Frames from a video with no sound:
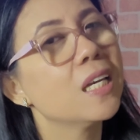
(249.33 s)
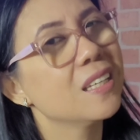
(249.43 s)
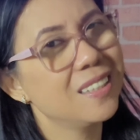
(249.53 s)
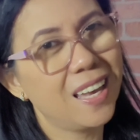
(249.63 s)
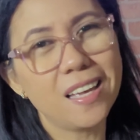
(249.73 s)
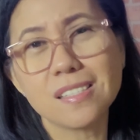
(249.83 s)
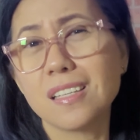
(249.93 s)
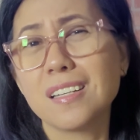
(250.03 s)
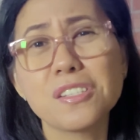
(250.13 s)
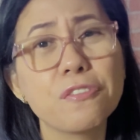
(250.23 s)
Yes, it
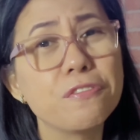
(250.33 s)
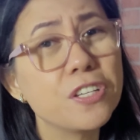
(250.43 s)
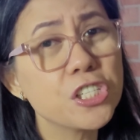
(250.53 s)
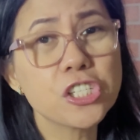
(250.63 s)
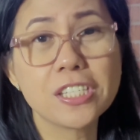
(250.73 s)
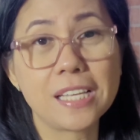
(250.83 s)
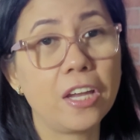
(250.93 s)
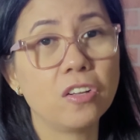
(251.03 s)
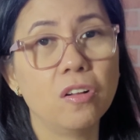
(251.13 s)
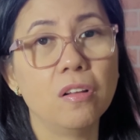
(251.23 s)
is a vicious
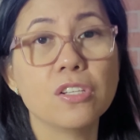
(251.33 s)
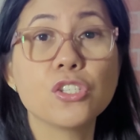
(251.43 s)
cycle,